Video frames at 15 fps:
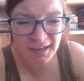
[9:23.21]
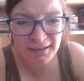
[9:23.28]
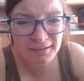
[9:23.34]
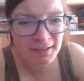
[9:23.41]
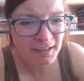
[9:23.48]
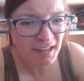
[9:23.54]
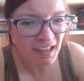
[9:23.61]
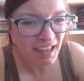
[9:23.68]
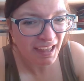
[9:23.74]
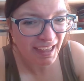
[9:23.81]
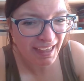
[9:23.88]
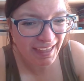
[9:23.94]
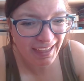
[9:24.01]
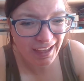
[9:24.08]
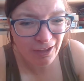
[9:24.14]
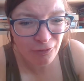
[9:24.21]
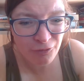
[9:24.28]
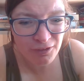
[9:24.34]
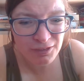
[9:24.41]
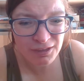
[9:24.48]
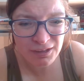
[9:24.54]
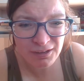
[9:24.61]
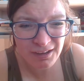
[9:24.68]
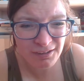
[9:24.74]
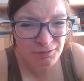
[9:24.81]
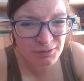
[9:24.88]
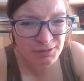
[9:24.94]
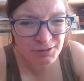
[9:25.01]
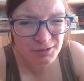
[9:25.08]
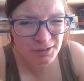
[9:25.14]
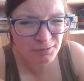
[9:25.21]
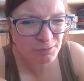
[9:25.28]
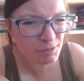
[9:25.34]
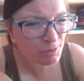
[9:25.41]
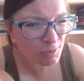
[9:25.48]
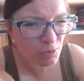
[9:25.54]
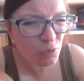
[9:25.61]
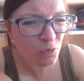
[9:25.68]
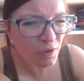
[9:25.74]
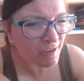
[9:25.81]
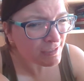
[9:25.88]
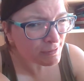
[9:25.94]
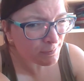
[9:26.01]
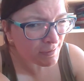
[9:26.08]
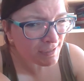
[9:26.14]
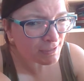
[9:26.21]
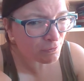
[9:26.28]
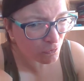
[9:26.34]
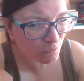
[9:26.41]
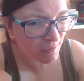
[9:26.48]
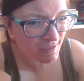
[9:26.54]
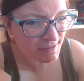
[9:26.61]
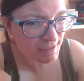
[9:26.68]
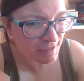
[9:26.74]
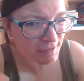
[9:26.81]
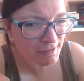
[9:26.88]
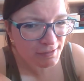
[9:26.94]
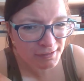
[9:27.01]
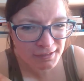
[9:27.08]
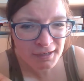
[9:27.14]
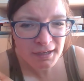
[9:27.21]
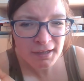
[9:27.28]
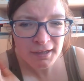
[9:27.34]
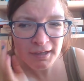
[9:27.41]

I felt like it was too fast-paced for my taste.